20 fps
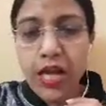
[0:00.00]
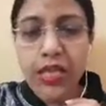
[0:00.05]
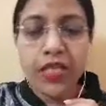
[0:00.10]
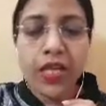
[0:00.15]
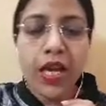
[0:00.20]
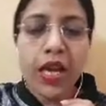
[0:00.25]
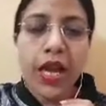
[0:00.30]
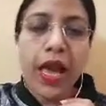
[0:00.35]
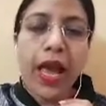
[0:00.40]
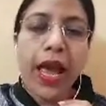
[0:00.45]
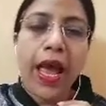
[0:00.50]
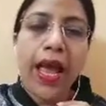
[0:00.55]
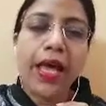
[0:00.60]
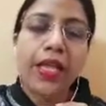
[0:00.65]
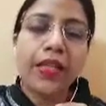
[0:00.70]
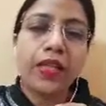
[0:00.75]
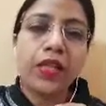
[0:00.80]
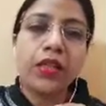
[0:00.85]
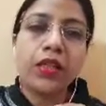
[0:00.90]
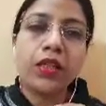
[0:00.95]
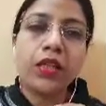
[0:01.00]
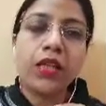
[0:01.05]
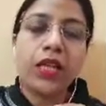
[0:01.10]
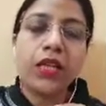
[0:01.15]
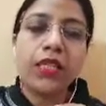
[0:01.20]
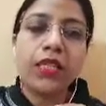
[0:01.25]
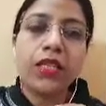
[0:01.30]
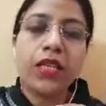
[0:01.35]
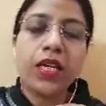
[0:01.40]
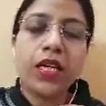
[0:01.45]
And this
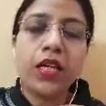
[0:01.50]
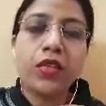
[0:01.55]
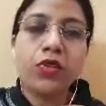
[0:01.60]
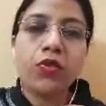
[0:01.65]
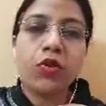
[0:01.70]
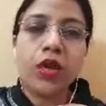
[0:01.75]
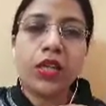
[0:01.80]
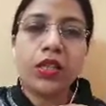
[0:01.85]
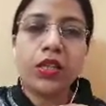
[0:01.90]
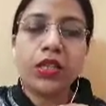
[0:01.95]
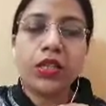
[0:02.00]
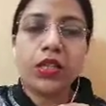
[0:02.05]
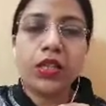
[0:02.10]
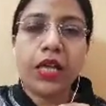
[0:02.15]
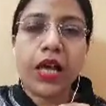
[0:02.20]
is not the time,